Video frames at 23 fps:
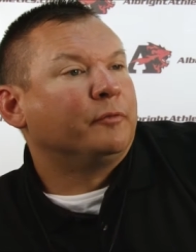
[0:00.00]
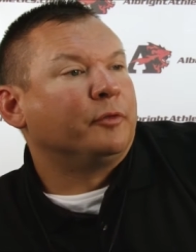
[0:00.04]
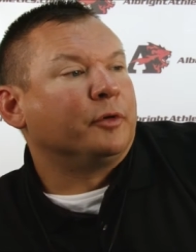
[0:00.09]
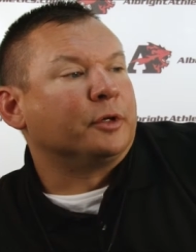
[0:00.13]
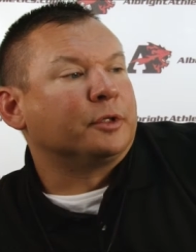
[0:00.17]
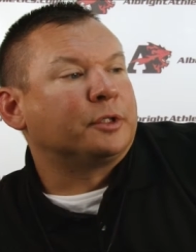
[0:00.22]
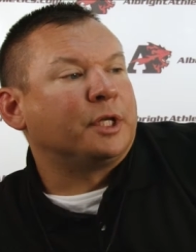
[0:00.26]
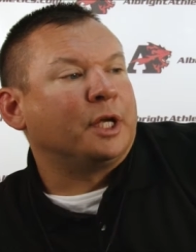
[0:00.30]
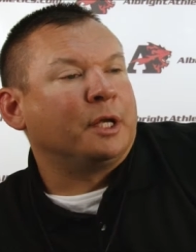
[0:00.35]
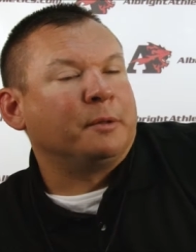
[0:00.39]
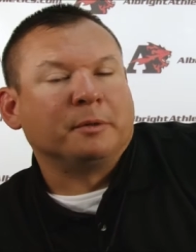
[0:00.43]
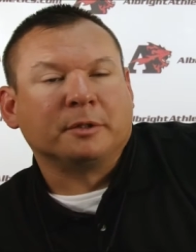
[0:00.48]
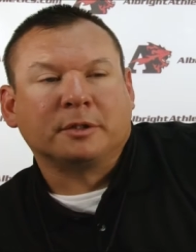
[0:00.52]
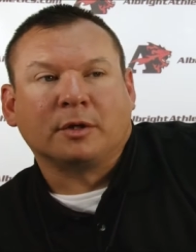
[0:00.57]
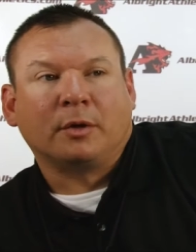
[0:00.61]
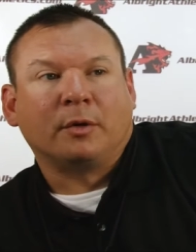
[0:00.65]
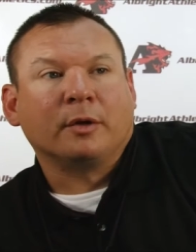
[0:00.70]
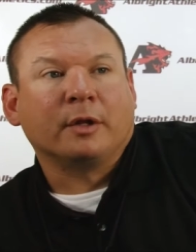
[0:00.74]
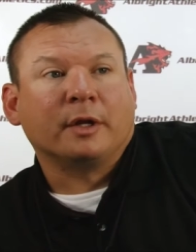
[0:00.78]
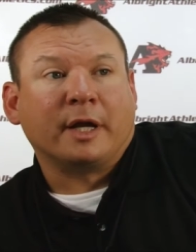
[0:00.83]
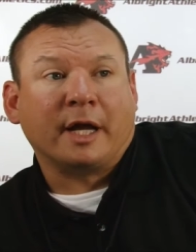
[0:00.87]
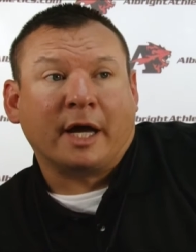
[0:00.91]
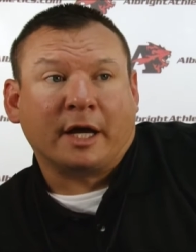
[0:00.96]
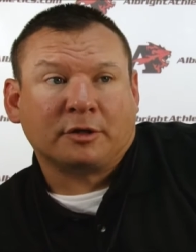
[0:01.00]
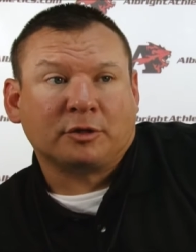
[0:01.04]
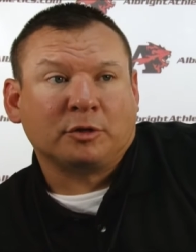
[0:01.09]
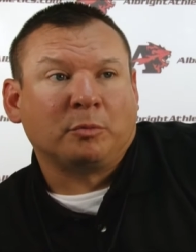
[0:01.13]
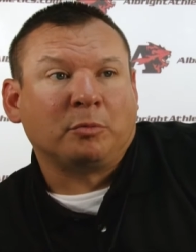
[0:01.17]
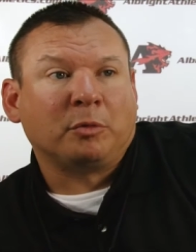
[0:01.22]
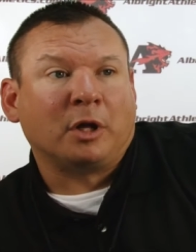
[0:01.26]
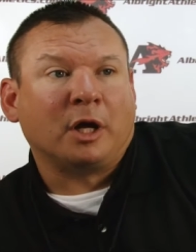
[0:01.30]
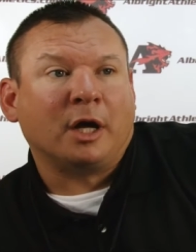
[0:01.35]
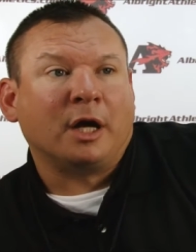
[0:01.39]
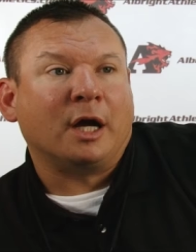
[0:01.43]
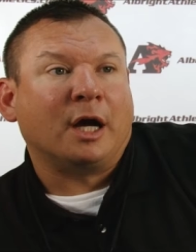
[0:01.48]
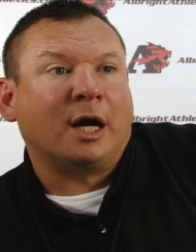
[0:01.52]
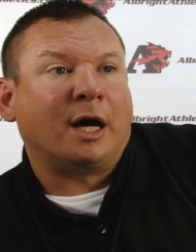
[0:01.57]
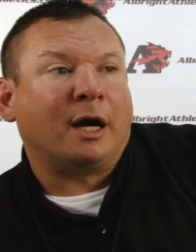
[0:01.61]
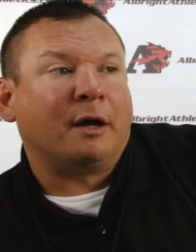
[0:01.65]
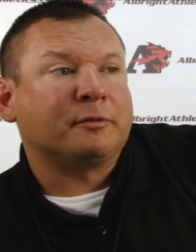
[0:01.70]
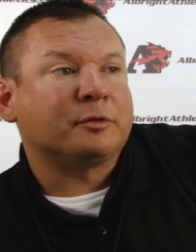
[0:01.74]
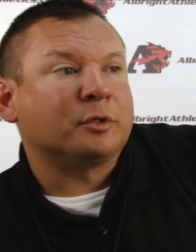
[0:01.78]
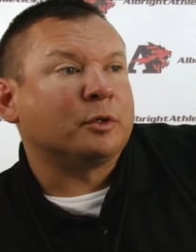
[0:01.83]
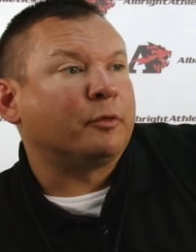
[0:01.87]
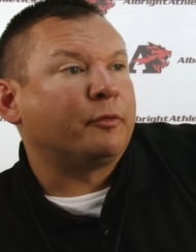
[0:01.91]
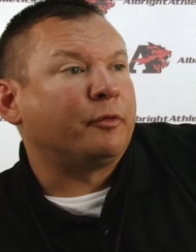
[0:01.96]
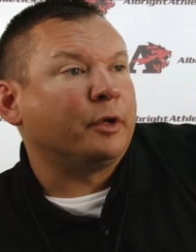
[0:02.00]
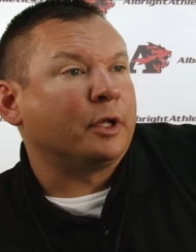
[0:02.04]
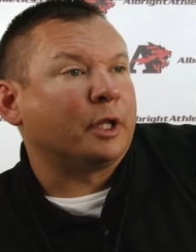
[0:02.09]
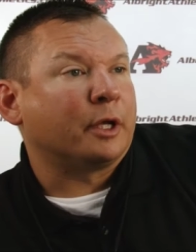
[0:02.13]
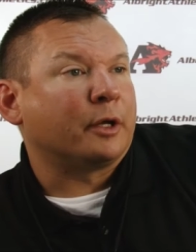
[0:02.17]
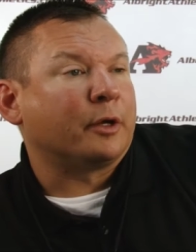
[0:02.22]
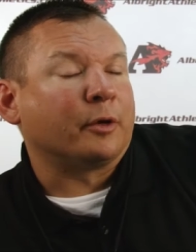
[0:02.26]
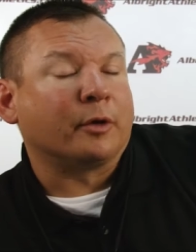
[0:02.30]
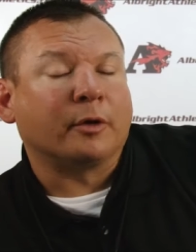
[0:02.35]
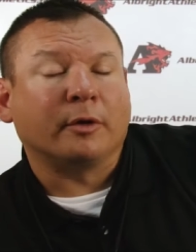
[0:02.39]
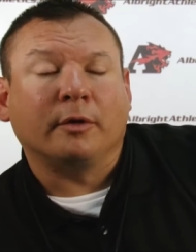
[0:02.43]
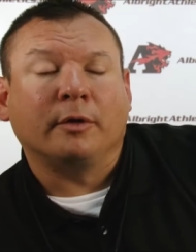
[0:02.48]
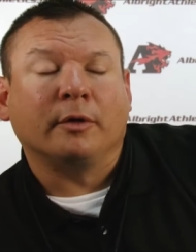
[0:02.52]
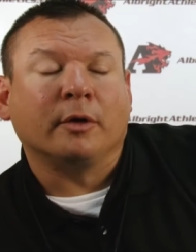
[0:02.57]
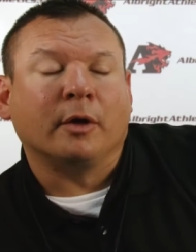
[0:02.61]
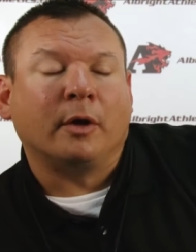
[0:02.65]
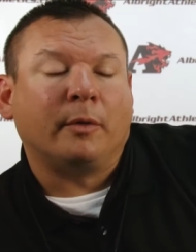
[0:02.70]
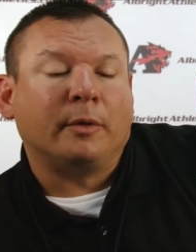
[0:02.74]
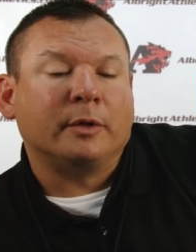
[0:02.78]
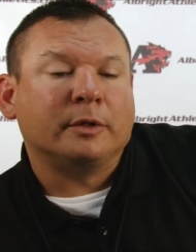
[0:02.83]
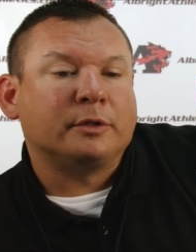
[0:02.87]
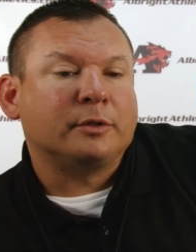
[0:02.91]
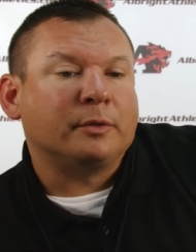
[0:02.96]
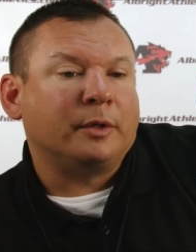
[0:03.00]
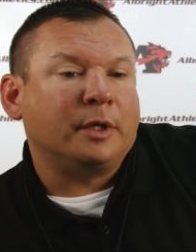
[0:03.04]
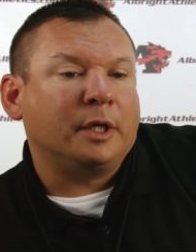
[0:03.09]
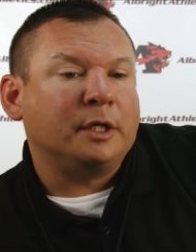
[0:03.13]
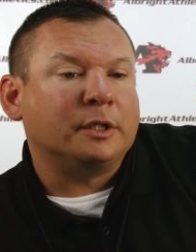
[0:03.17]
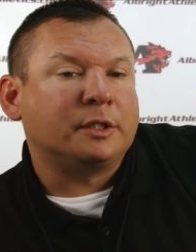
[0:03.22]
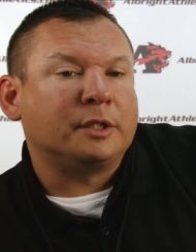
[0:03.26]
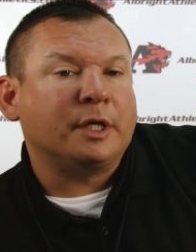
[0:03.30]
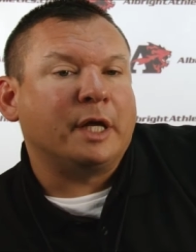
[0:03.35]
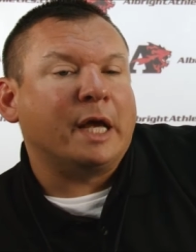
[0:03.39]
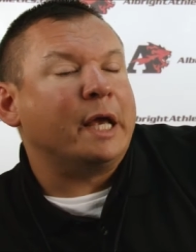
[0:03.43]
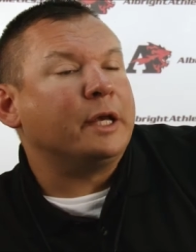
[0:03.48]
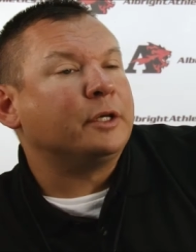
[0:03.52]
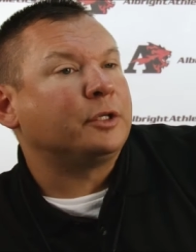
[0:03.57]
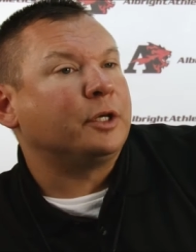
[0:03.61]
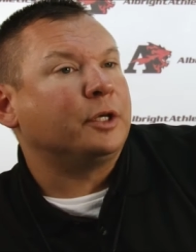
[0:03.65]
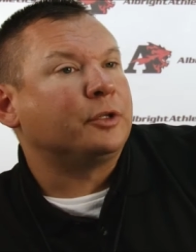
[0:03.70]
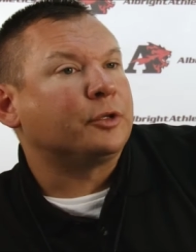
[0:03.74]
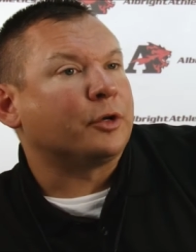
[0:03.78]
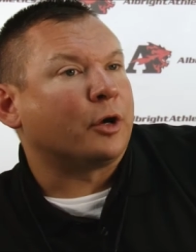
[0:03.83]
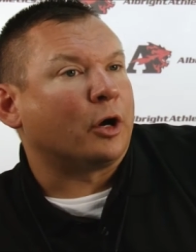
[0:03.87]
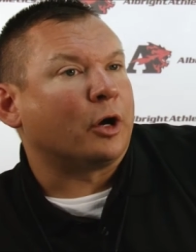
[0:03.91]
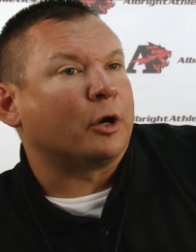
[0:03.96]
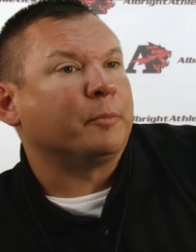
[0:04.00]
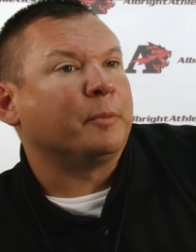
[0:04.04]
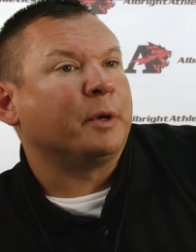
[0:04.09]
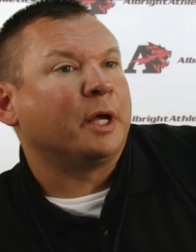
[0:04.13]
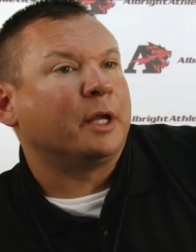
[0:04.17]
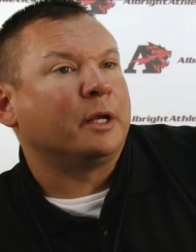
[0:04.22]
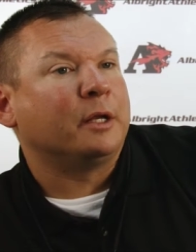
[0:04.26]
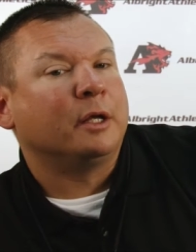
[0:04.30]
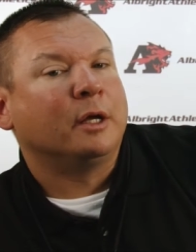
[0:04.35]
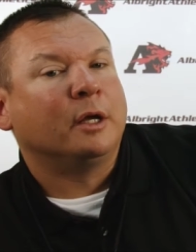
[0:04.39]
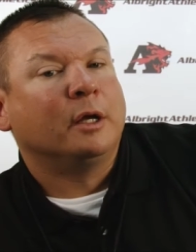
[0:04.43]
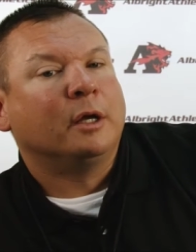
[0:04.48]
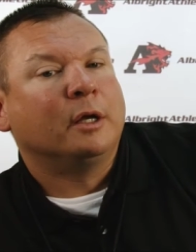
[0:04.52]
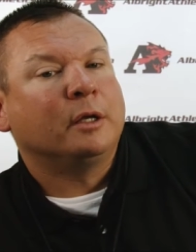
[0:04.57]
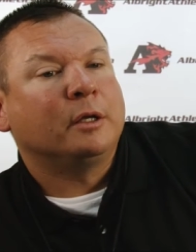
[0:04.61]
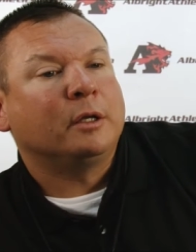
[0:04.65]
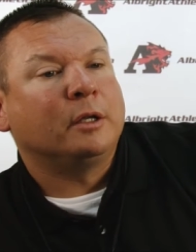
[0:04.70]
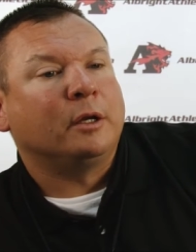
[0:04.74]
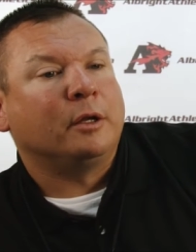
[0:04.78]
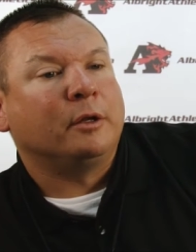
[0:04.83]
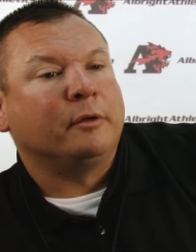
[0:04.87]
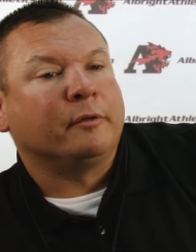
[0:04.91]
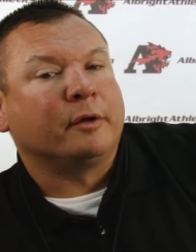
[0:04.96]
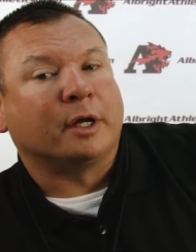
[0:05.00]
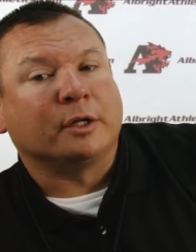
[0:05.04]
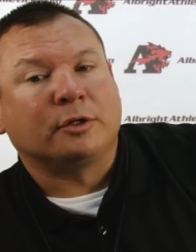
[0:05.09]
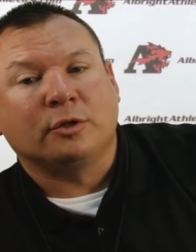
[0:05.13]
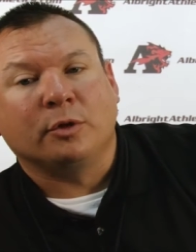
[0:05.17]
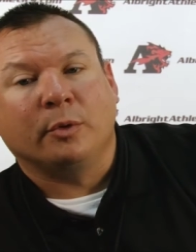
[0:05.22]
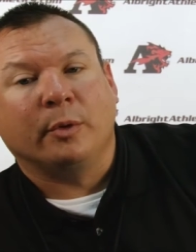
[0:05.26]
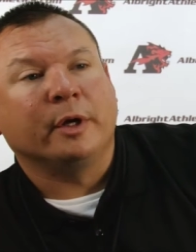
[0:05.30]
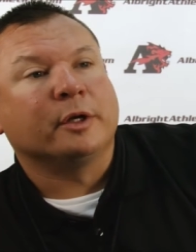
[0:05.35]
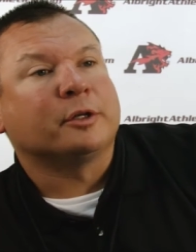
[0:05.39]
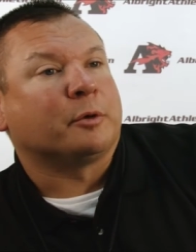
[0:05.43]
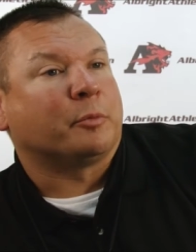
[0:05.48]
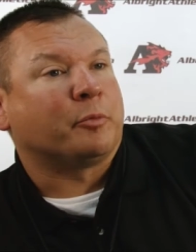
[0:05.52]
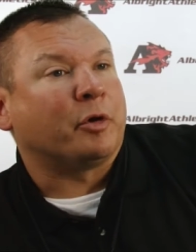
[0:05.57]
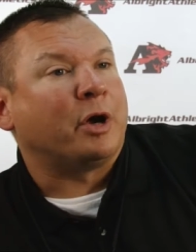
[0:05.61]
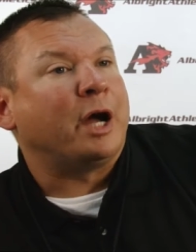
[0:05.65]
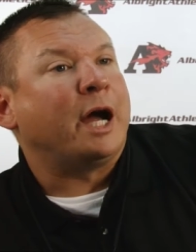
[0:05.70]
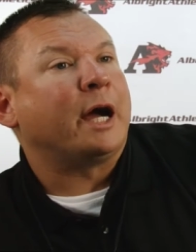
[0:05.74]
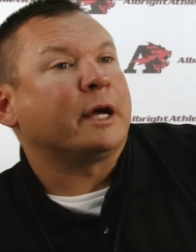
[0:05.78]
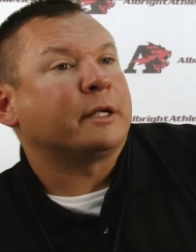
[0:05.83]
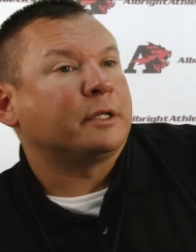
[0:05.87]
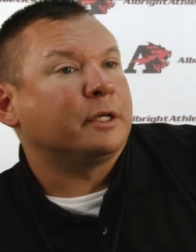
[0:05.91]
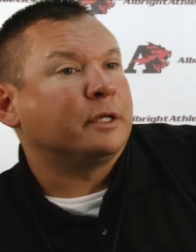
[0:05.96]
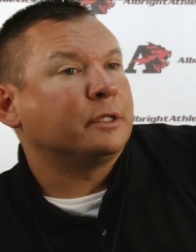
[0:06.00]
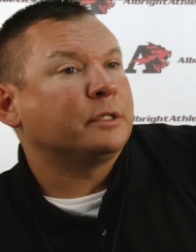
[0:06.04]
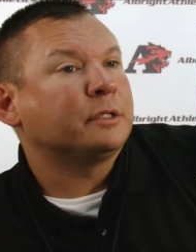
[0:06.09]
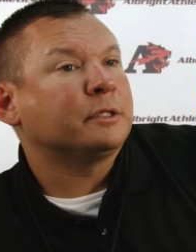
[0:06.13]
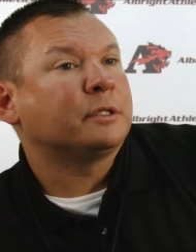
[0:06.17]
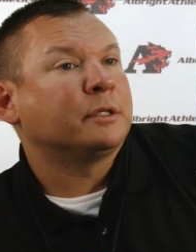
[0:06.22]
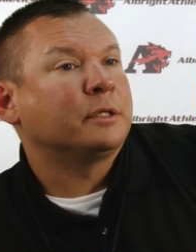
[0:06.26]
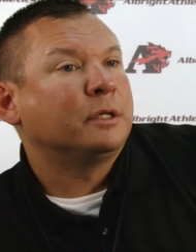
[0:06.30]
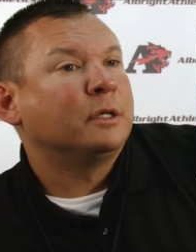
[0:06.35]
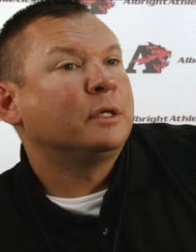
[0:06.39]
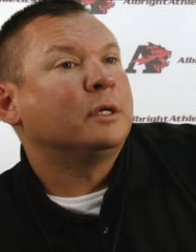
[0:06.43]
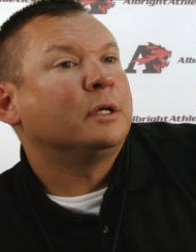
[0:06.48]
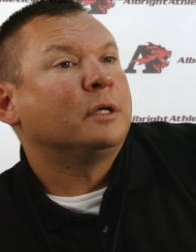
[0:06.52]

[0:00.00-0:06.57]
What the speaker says: a team that's going to the national playoffs, or feel like you're going to an ECAC tournament, you've got 2 weeks of practice